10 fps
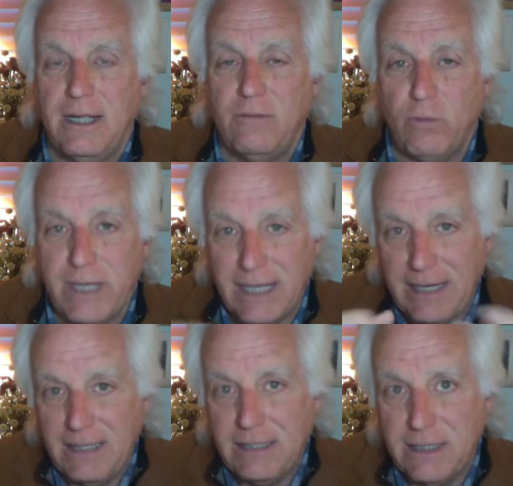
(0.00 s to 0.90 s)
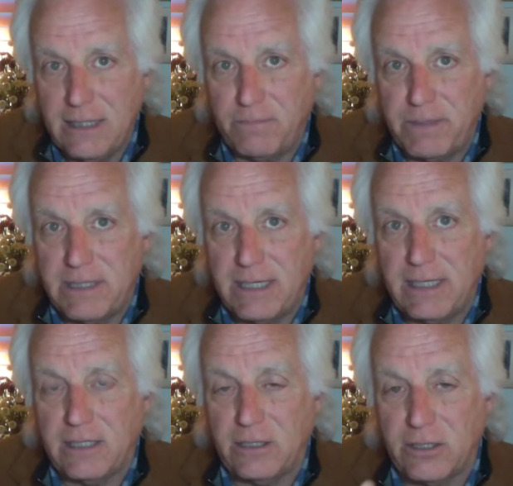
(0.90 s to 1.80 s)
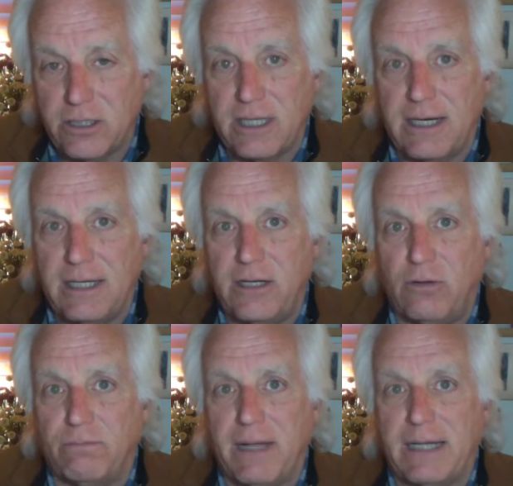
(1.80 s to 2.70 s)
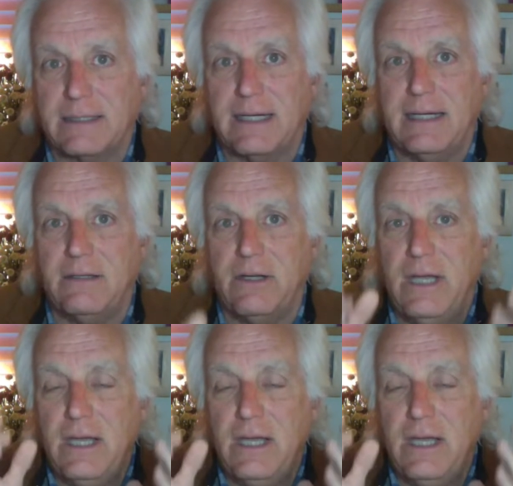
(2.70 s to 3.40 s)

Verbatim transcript: we get into the particulars that I don't back down.